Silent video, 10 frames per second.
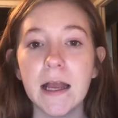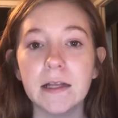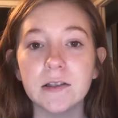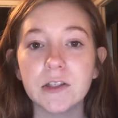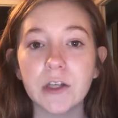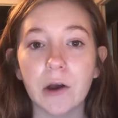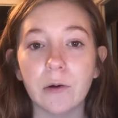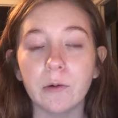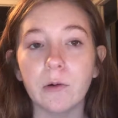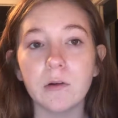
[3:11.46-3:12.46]
And
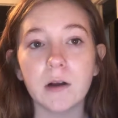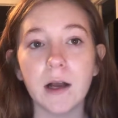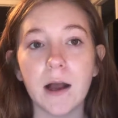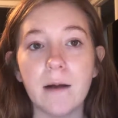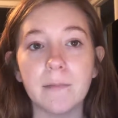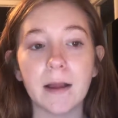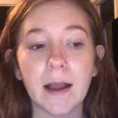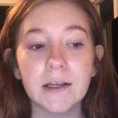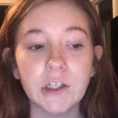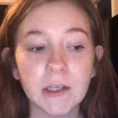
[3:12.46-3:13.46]
so
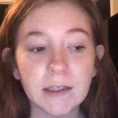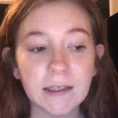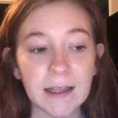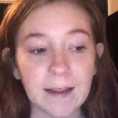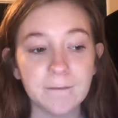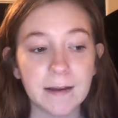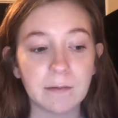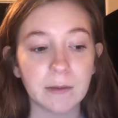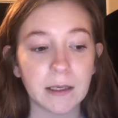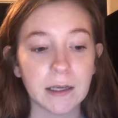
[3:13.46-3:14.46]
I took in the
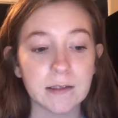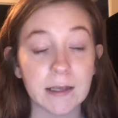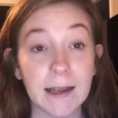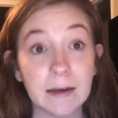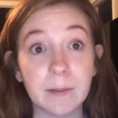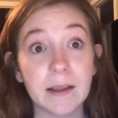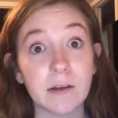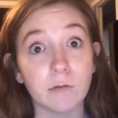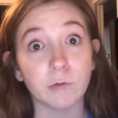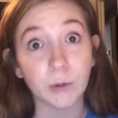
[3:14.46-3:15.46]
evening because I had to pee
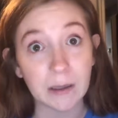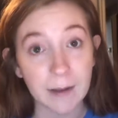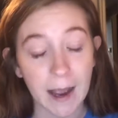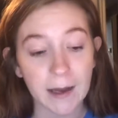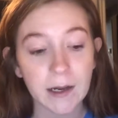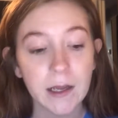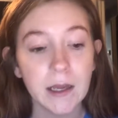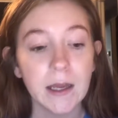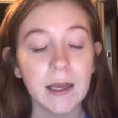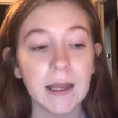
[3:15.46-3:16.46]
really bad,
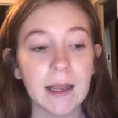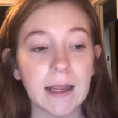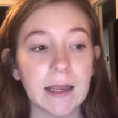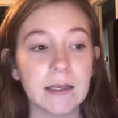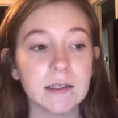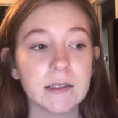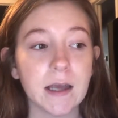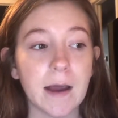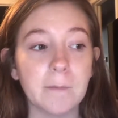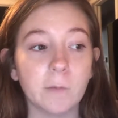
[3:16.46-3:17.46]
and
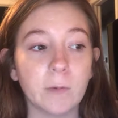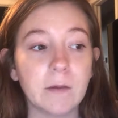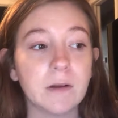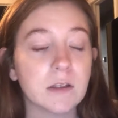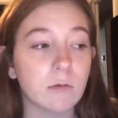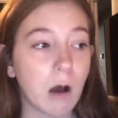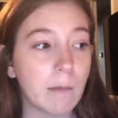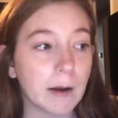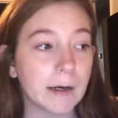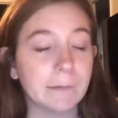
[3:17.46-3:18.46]
we went to
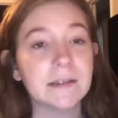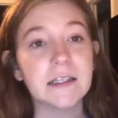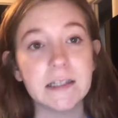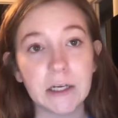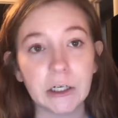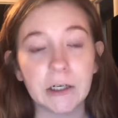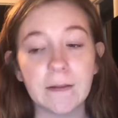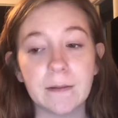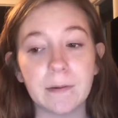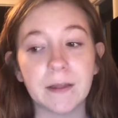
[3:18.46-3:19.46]
Walmart, went to dinner,
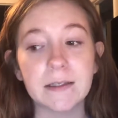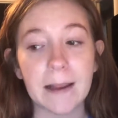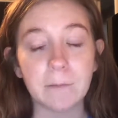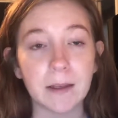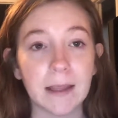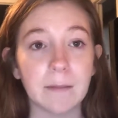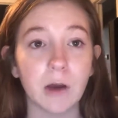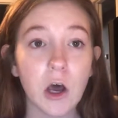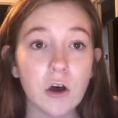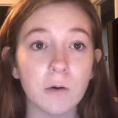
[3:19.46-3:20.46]
and then by the time we came
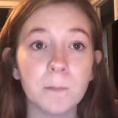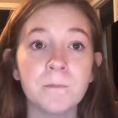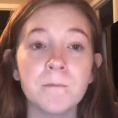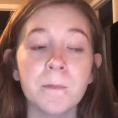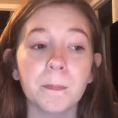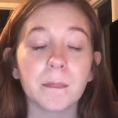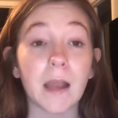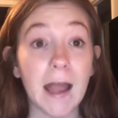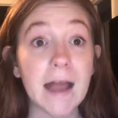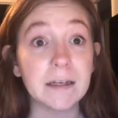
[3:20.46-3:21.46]
home
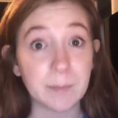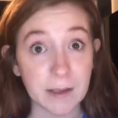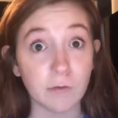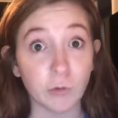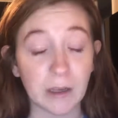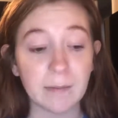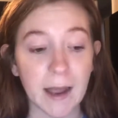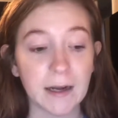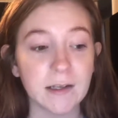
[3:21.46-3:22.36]
I had to pee really bad.